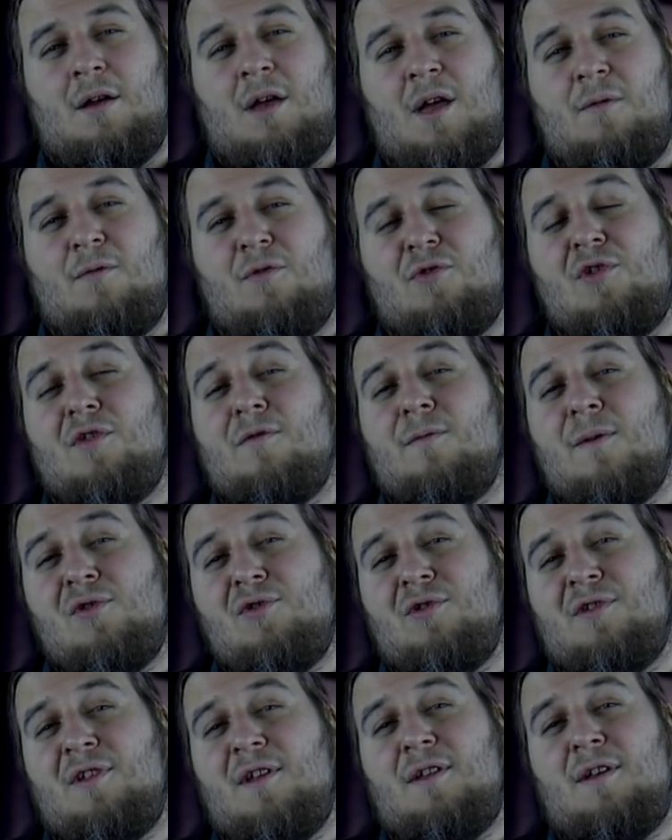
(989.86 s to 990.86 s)
I was just
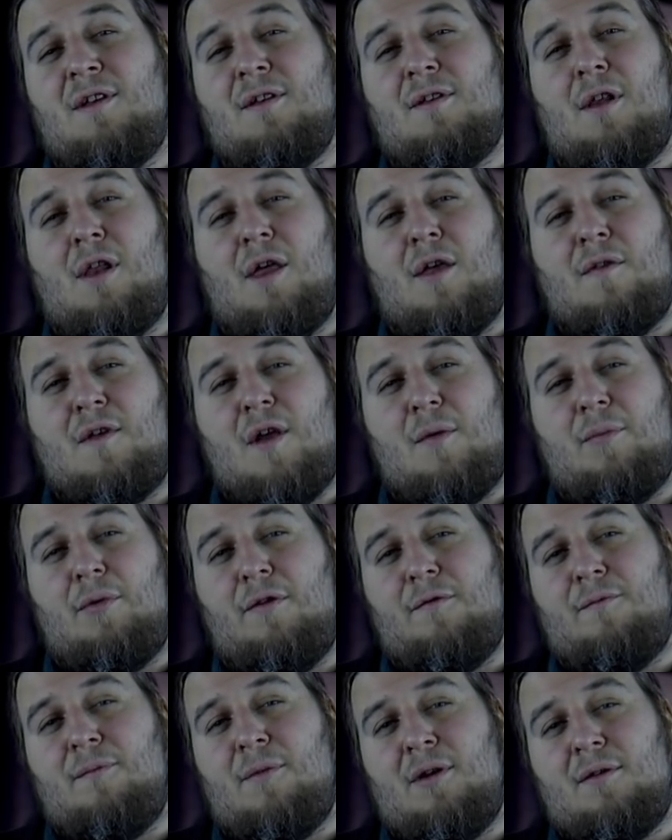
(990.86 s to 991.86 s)
vegetating in the last couple
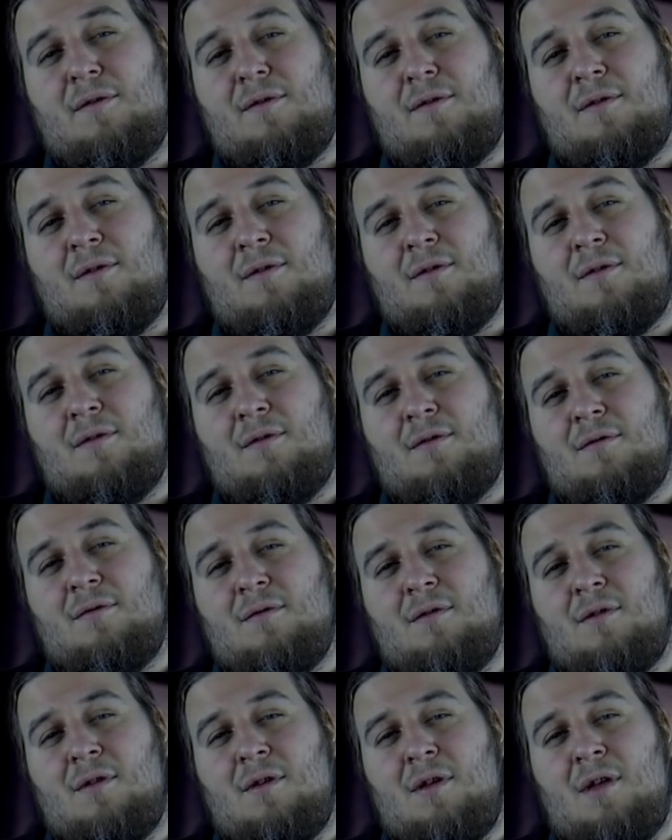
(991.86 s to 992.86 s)
of months.
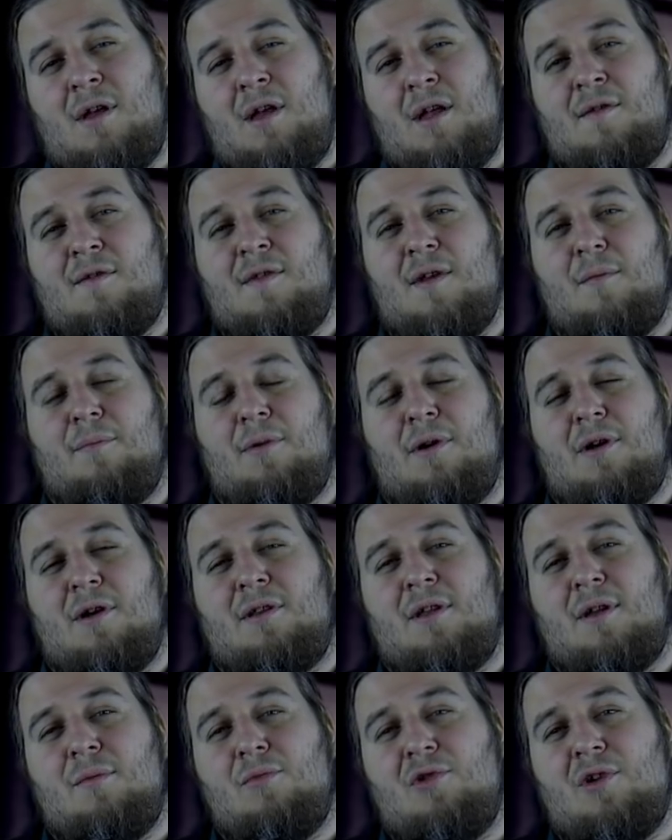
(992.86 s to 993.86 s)
Had some
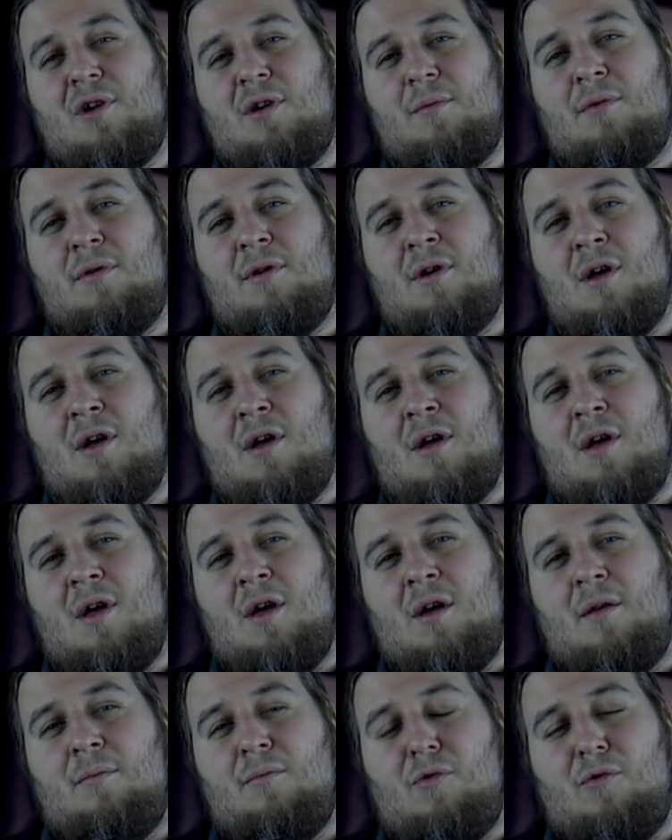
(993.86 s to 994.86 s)
part-time job,
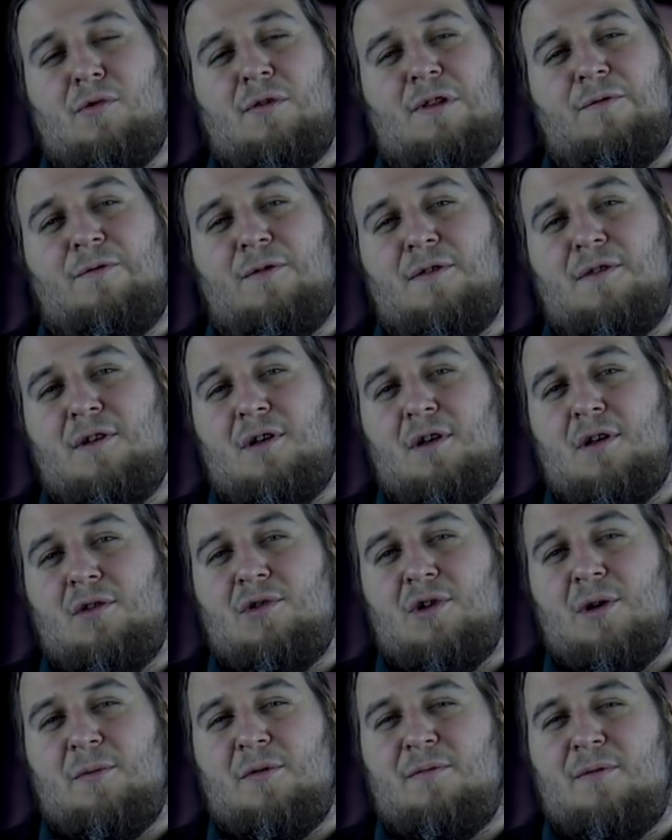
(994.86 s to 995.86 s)
mostly physical
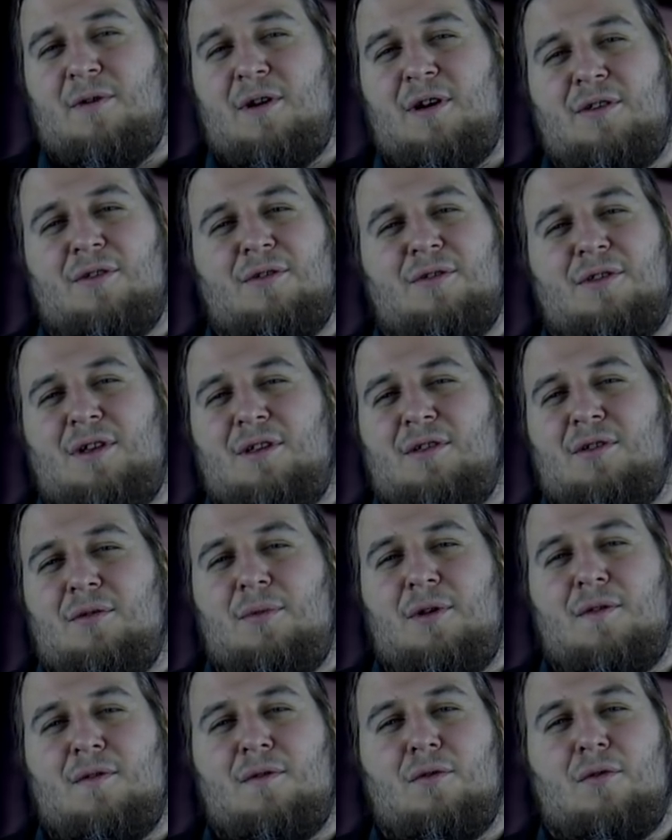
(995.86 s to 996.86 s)
jobs where I don't need to
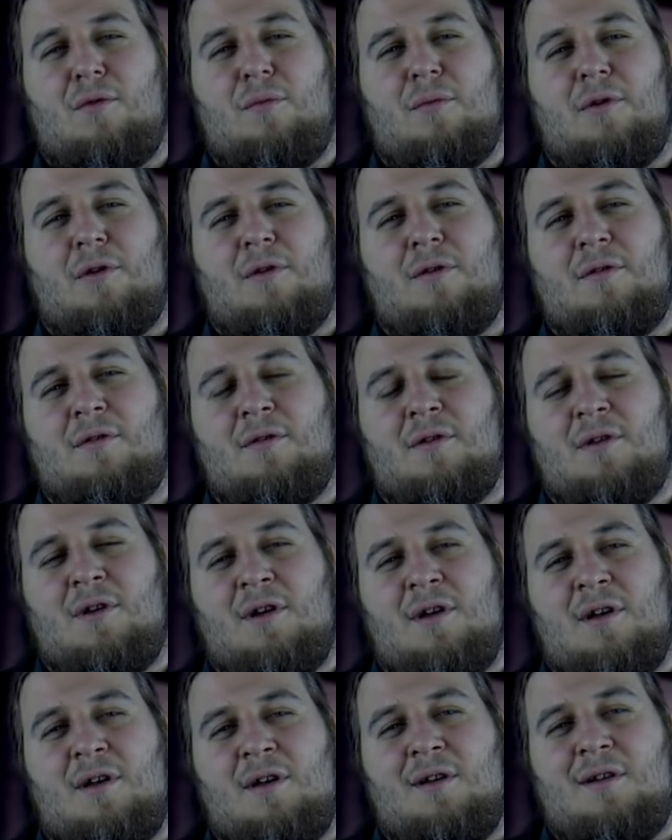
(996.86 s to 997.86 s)
be sober,
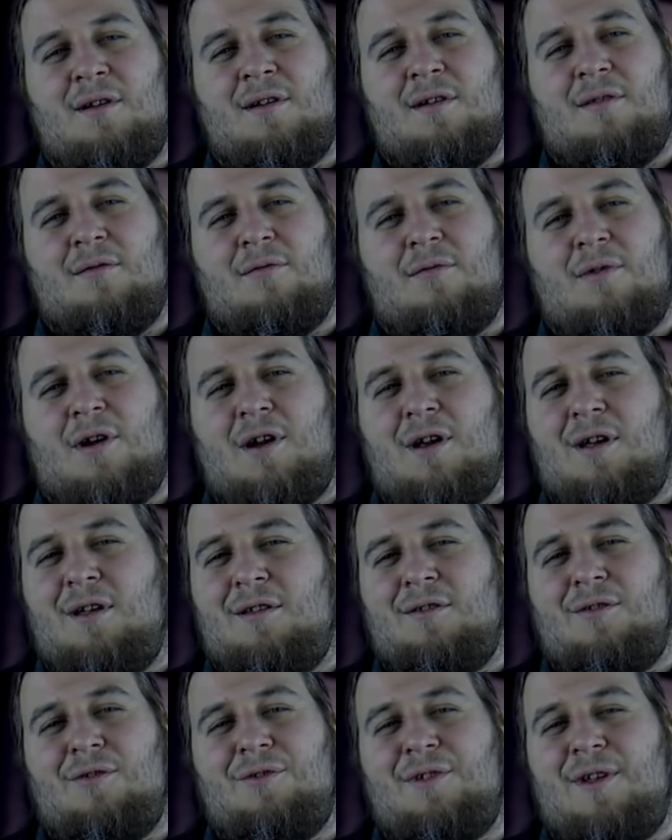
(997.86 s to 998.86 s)
where I
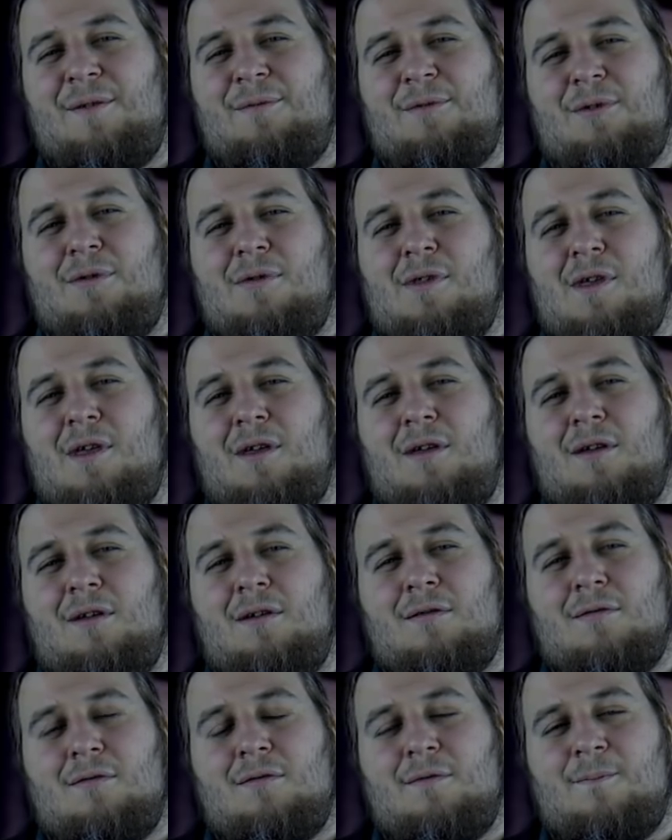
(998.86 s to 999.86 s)
don't have to
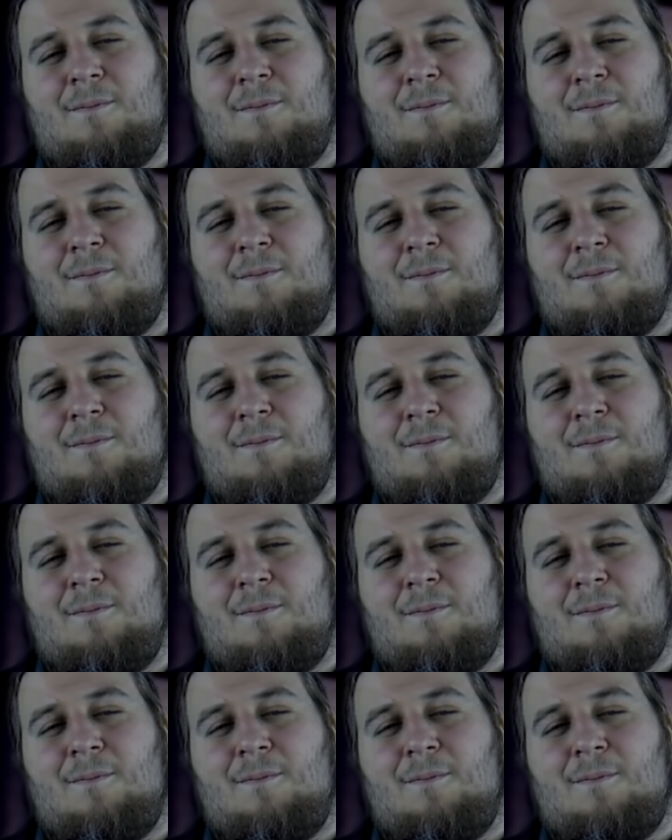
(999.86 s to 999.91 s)
think.